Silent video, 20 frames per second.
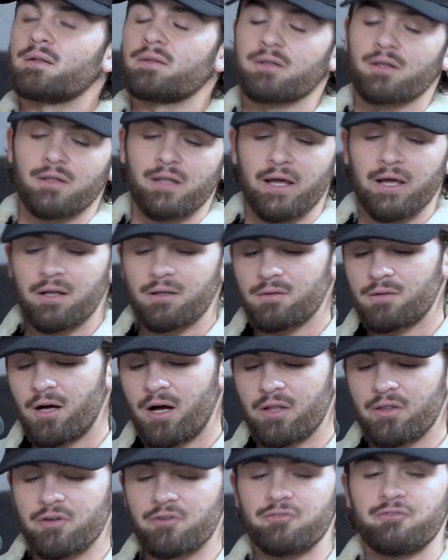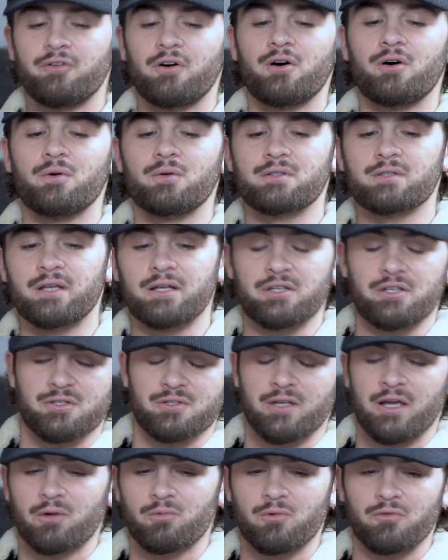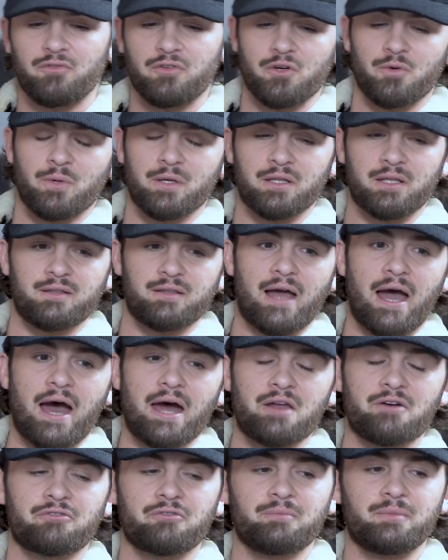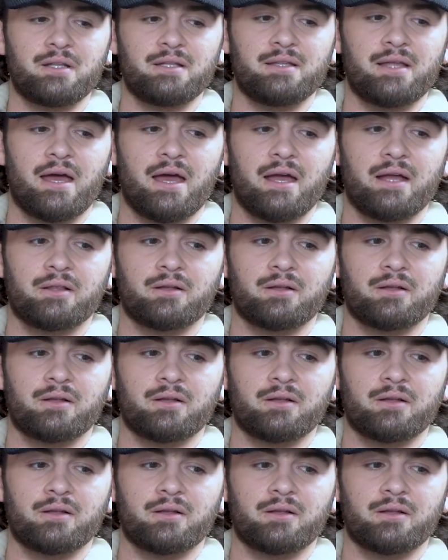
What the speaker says: they're like on their phones, like just like reviewing the data from the day.